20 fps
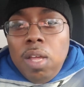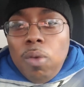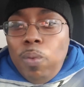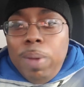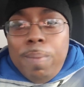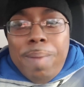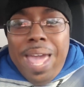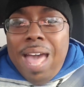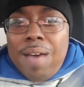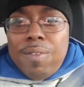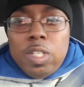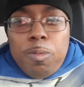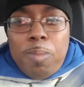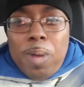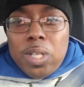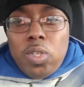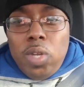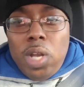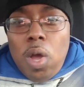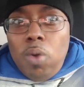We may have a
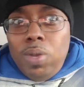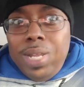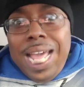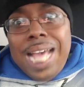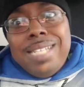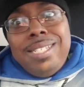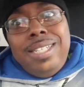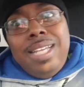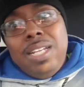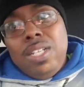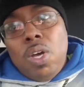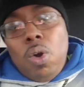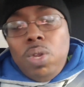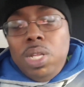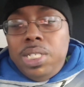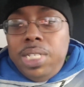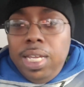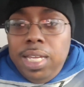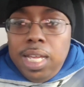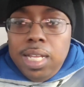special that only has 10
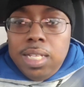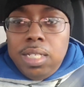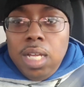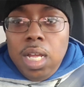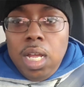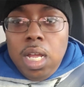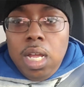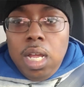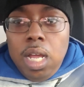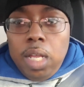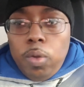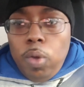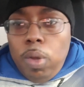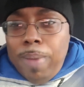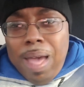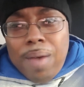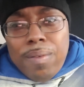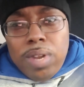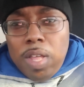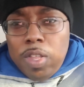golden tickets. We
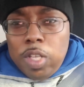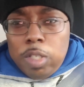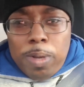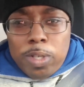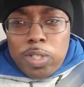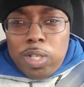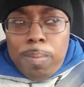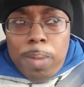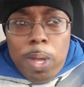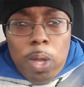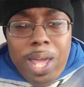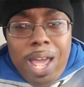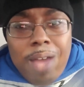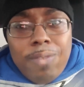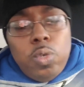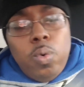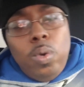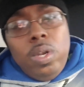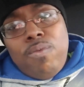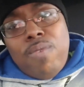may have another special that may only
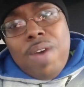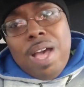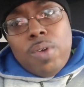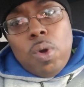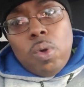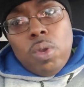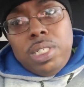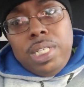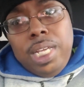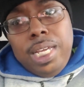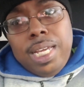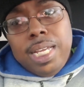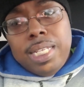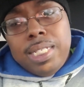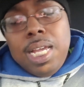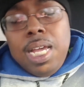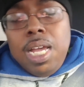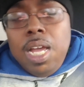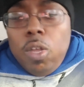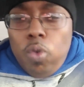have 25 golden
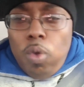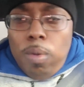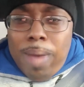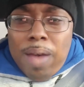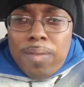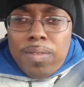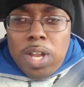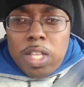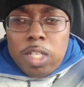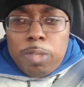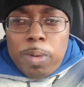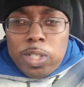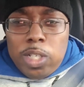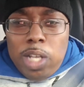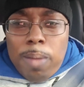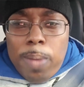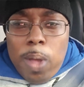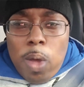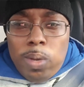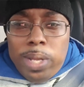tickets. We may have another
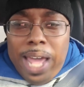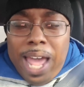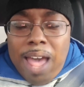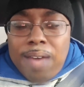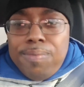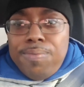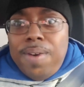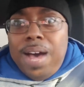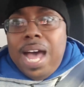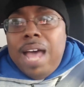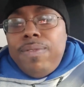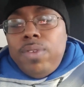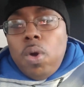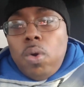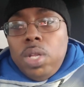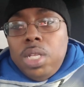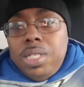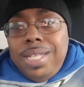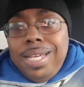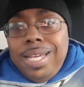special that may only have five
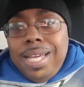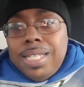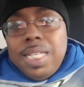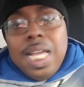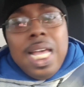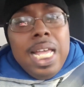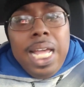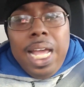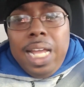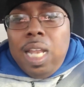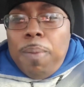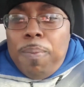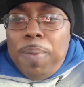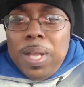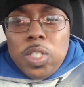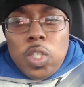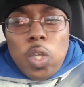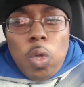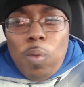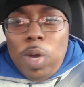golden tickets. It
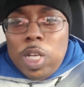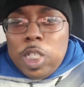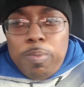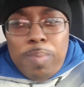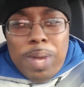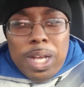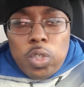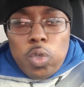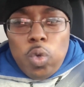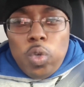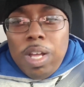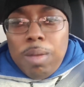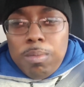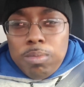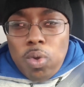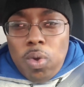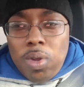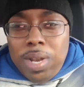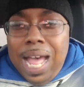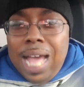depends on what special
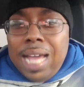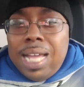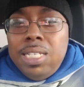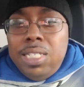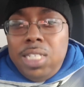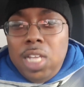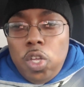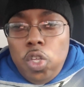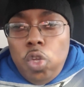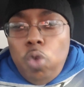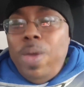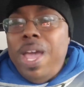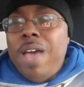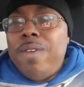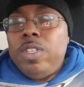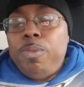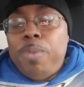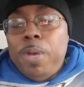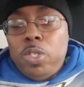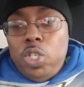comes on. Now, I can tell you we
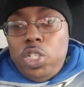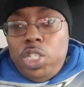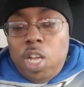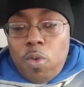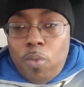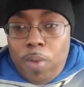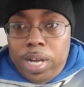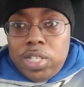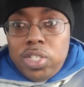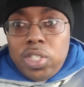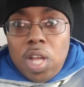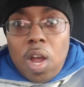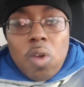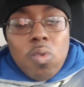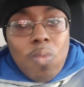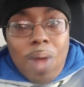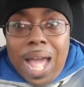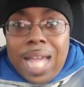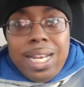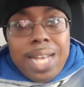have a special that's getting ready to
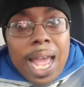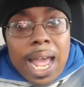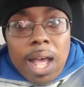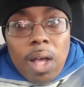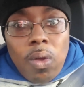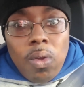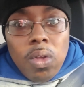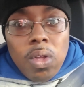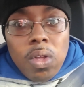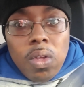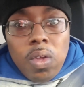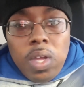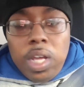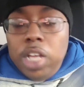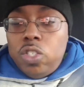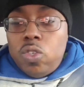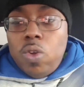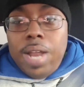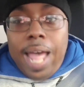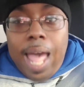start right now.
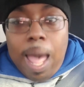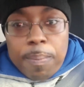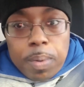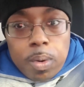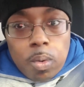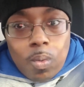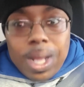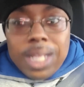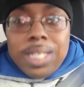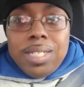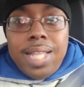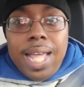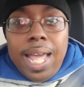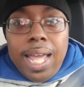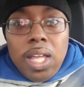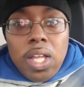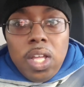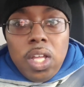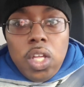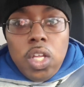It's going to happen
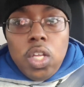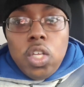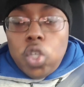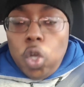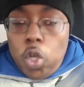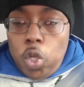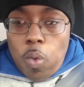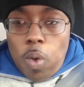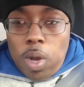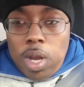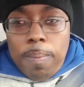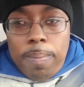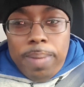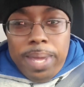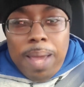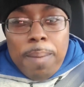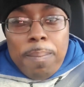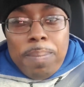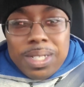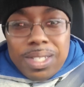Wednesday. So you want to
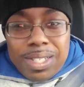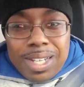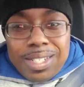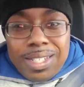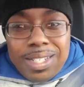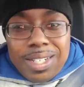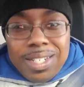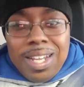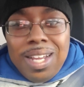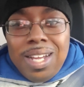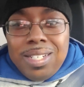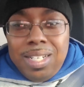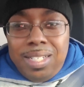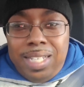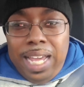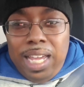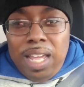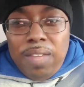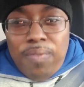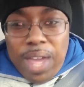be in position to
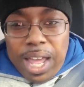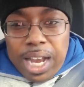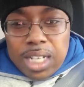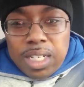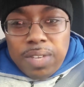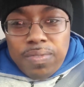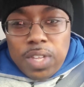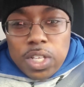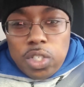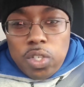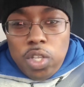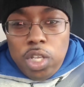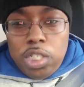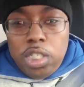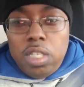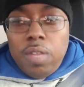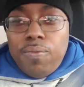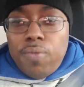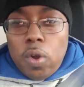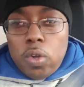take advantage of this. So this
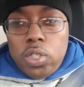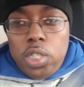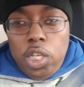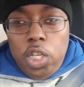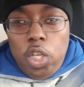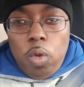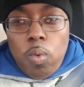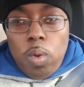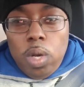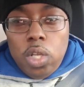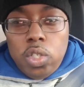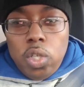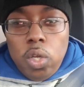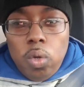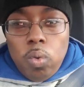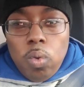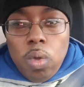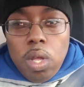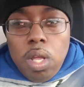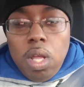is the first thing you want to
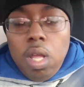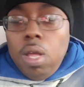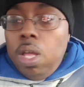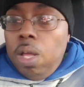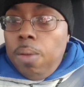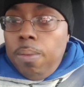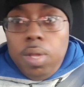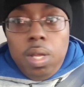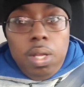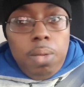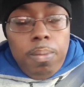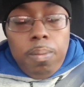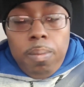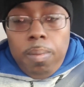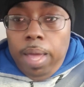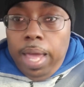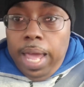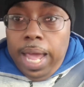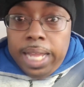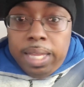do.
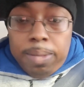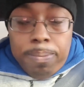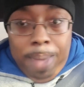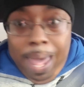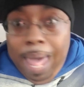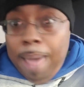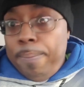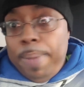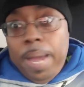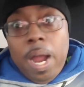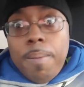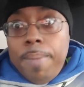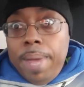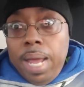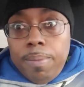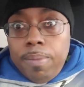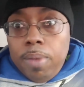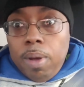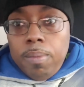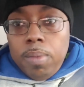At, at bare
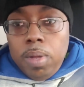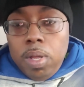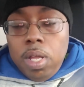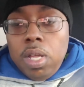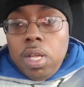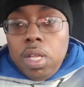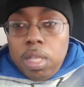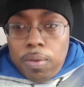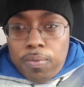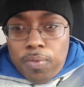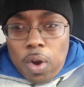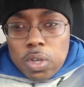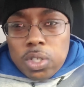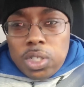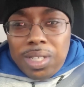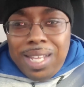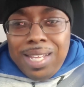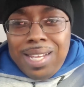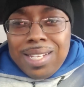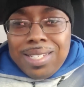minimum, the
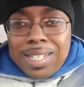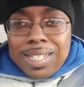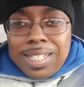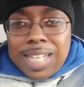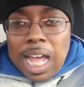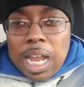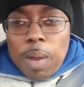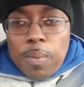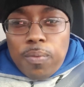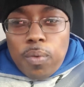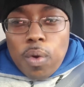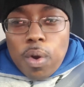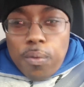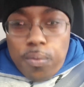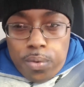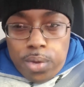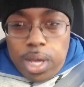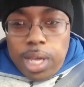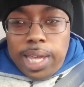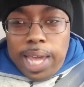first link is to sign up for a
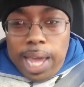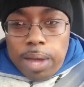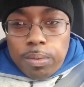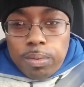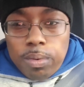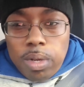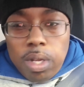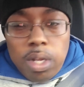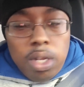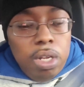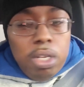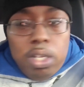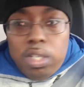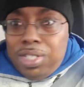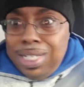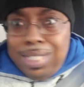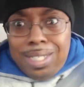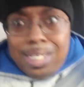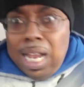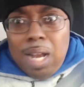free account.
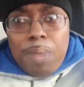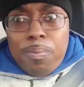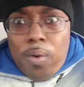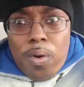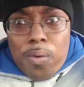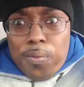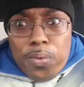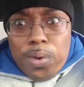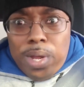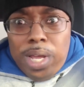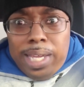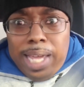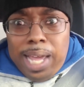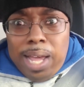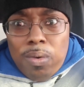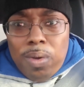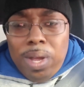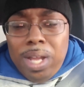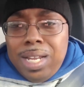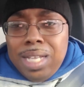Just sign up for a free
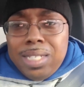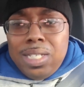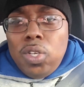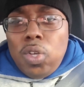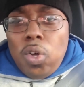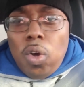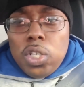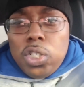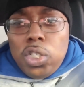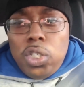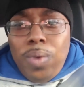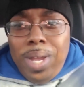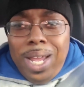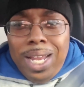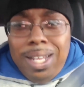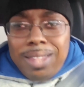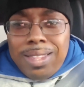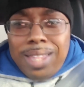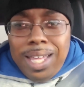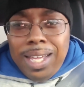account. It doesn't cost you
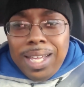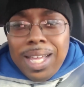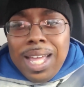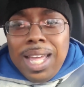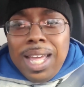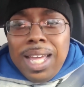anything.